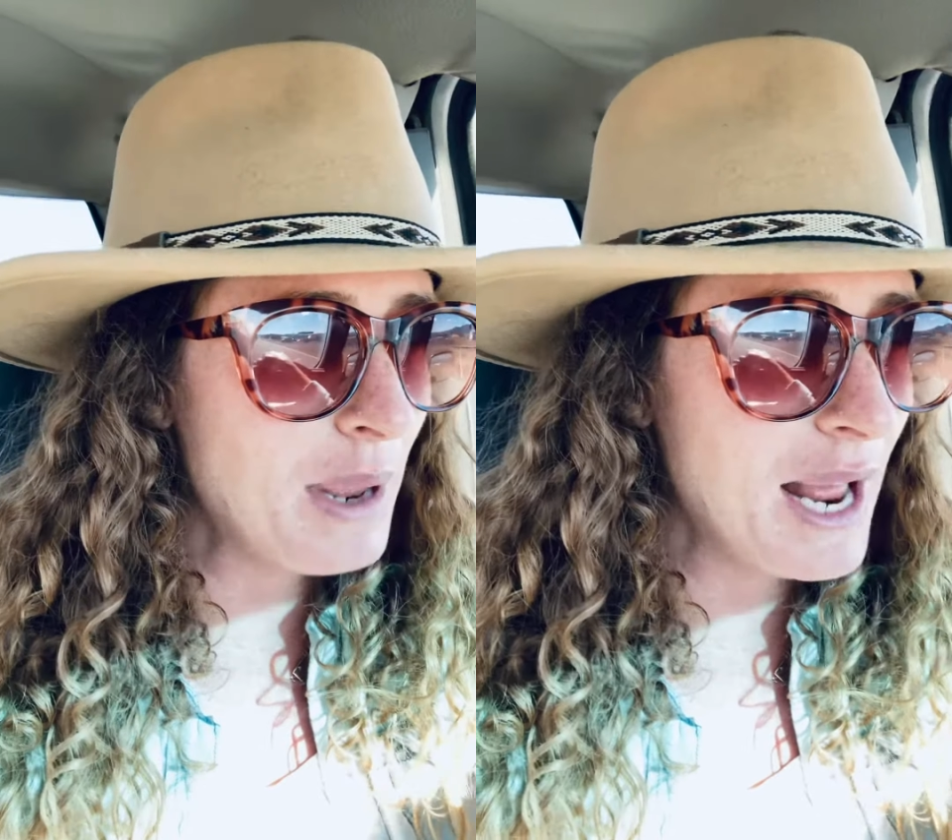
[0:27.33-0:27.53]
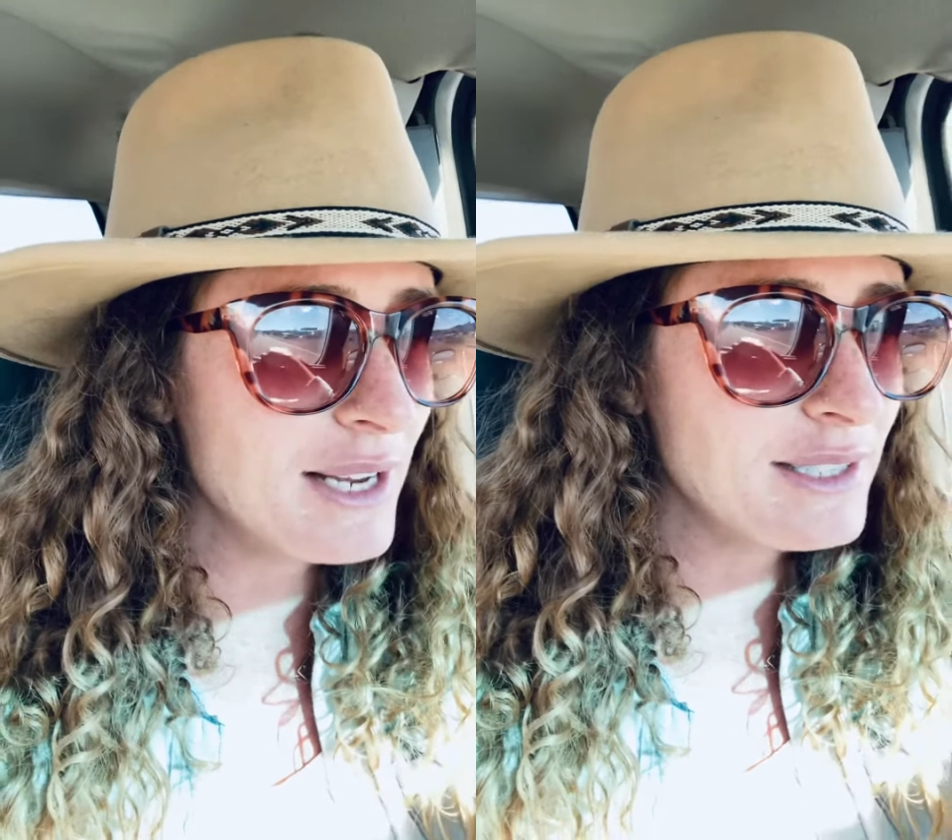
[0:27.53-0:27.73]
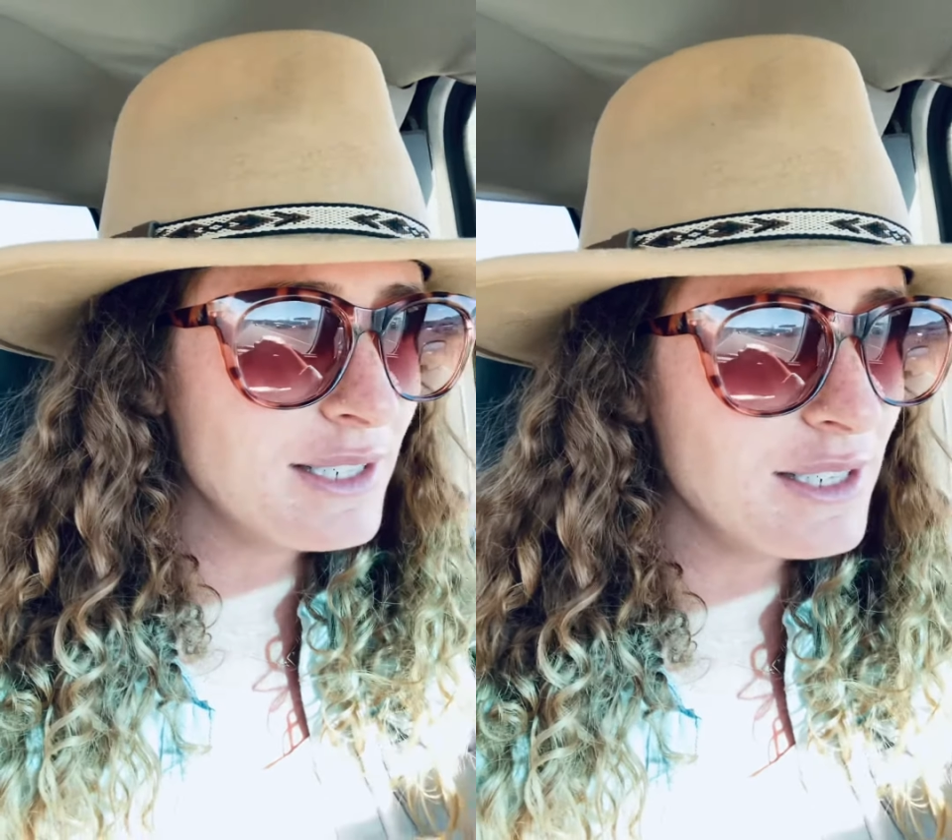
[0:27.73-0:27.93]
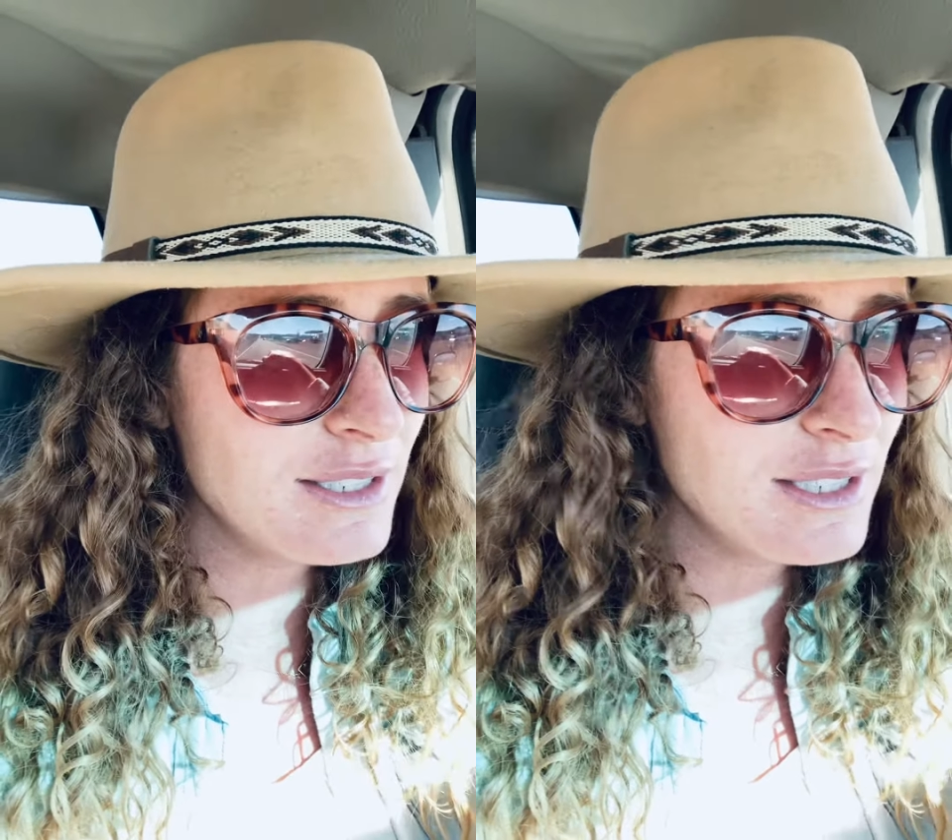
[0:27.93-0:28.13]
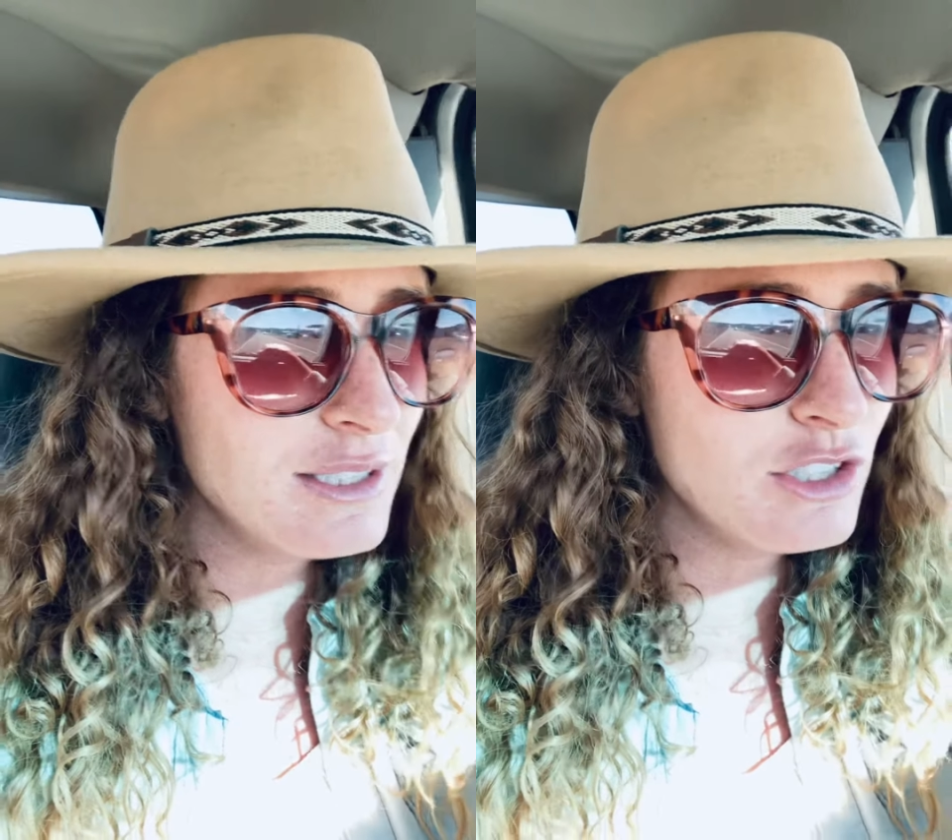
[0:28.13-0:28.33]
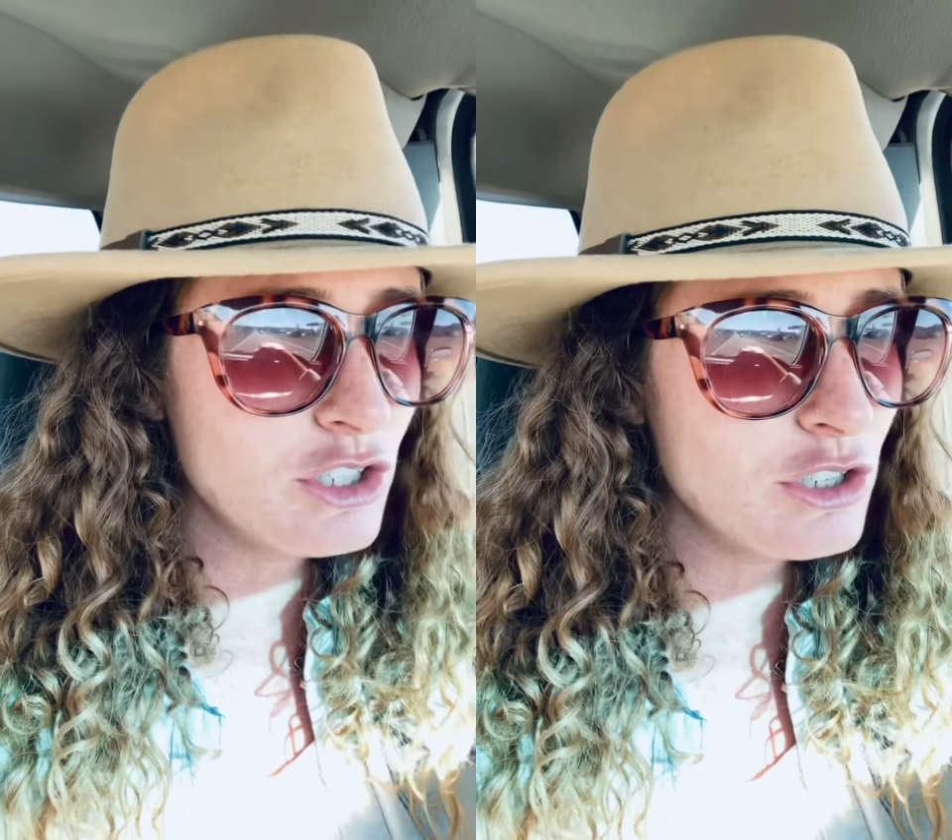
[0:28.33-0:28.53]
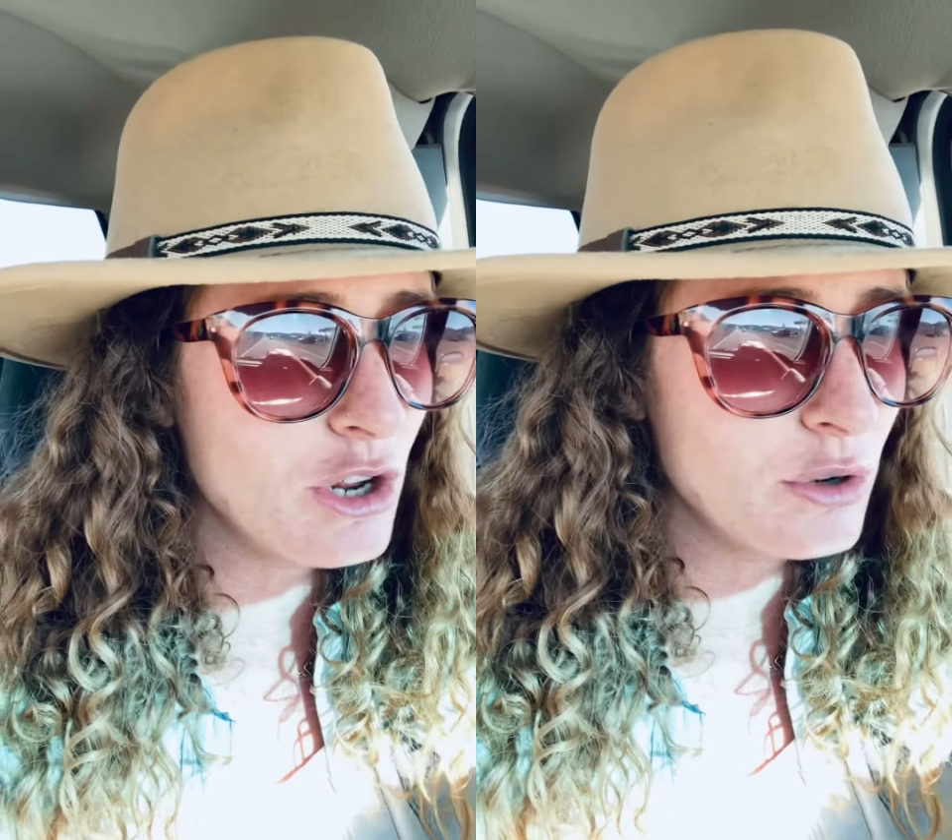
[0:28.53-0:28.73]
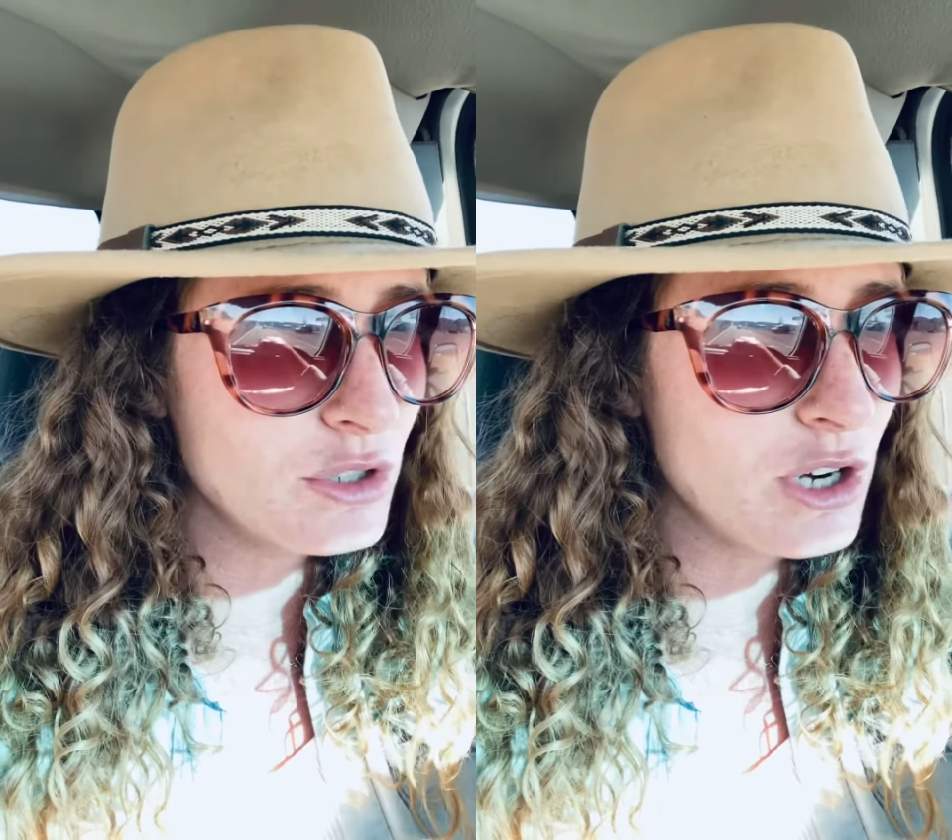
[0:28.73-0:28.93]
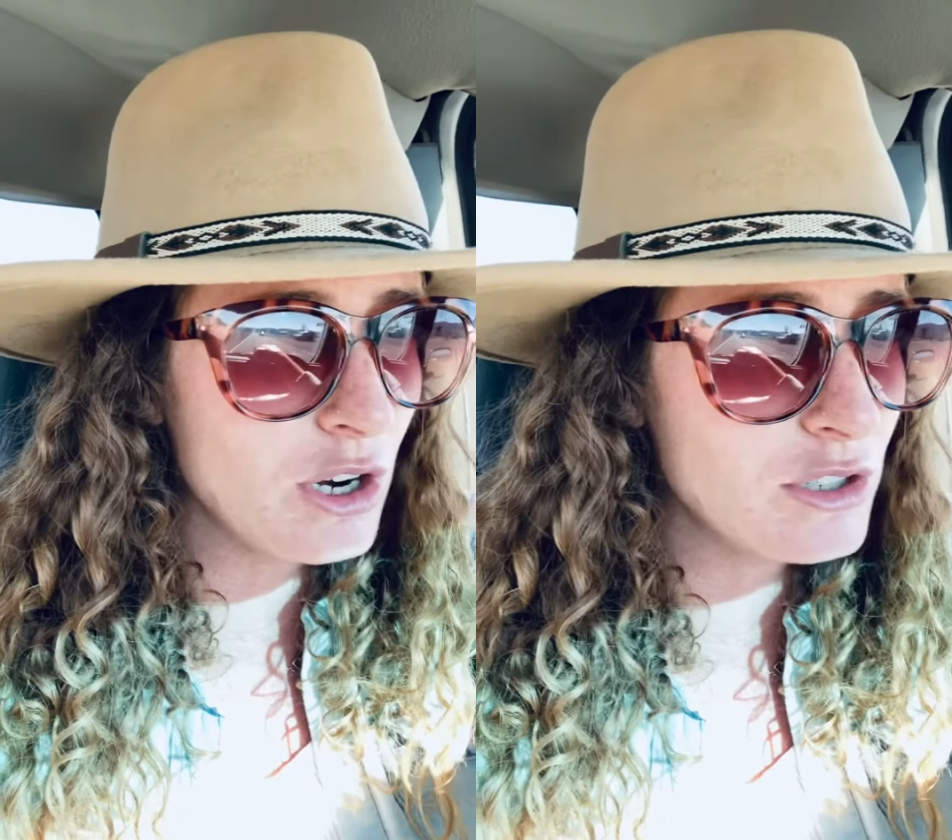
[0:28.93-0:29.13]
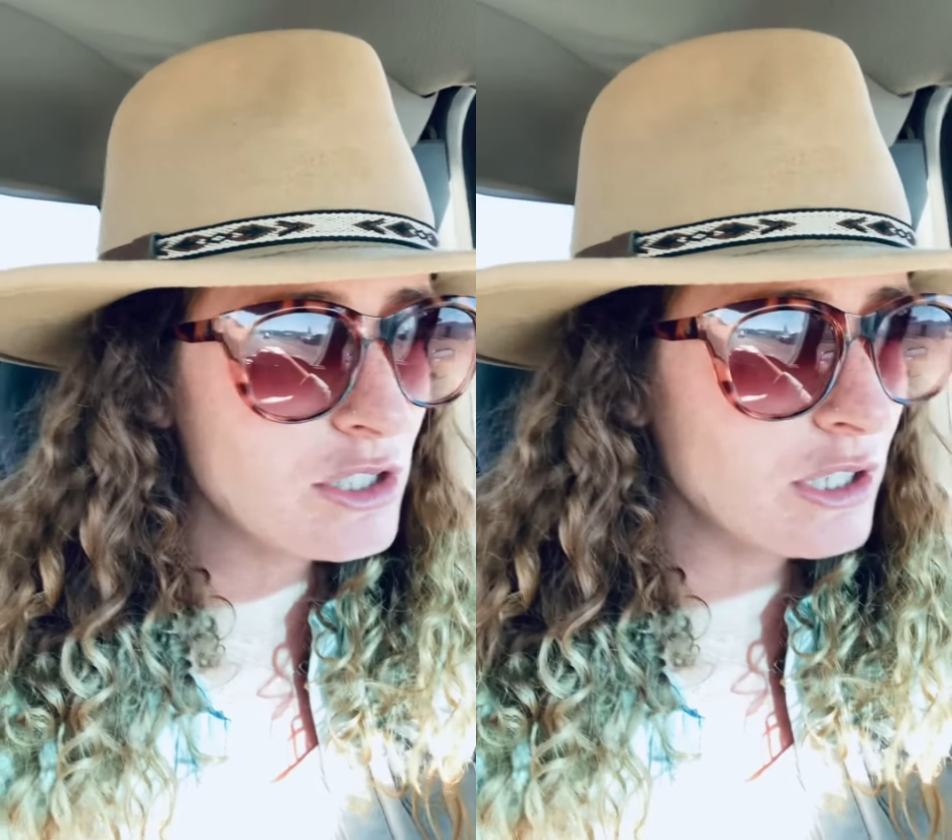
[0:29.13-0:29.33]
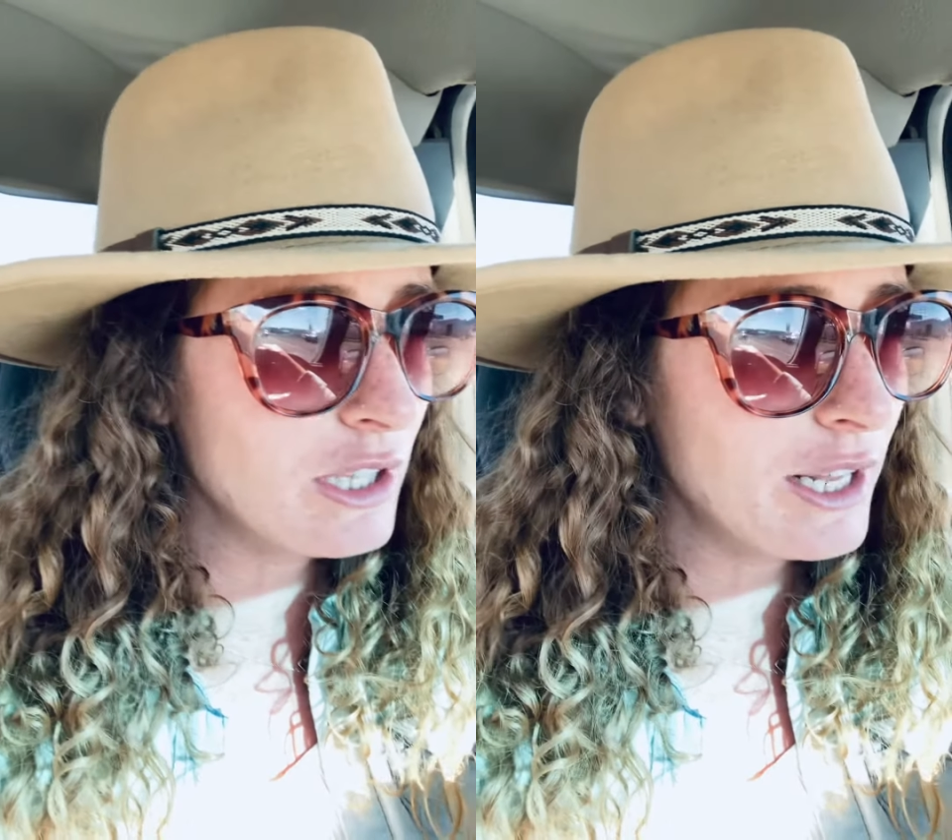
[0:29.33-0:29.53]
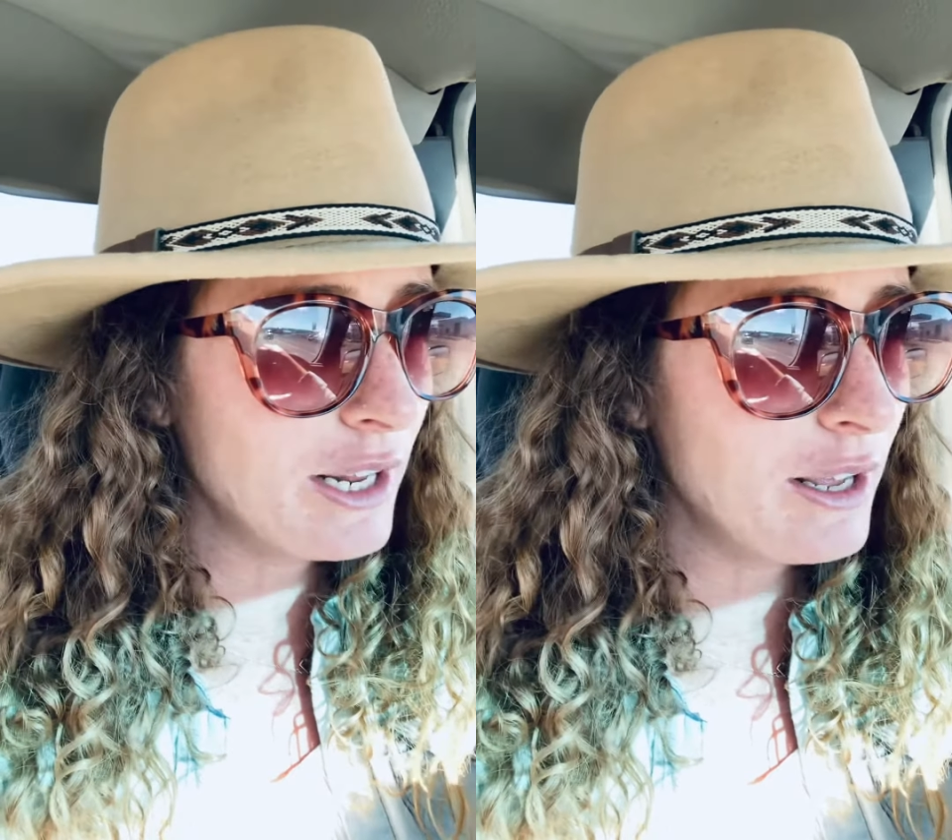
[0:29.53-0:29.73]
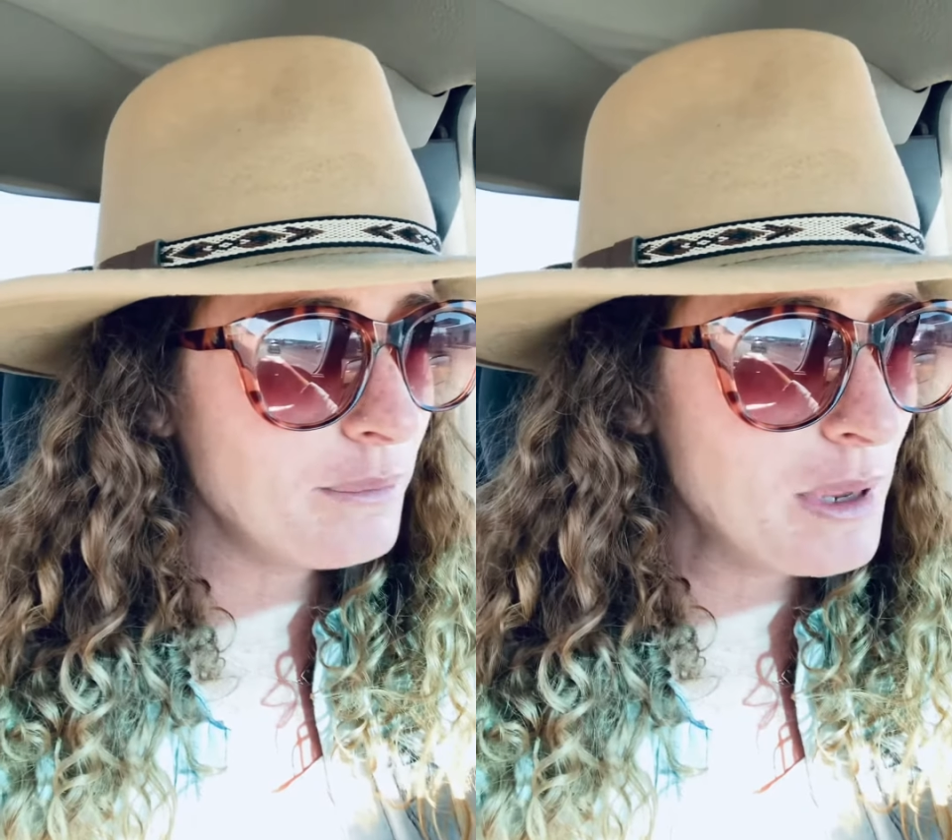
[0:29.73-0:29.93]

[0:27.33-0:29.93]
passes and the snow starts to let up,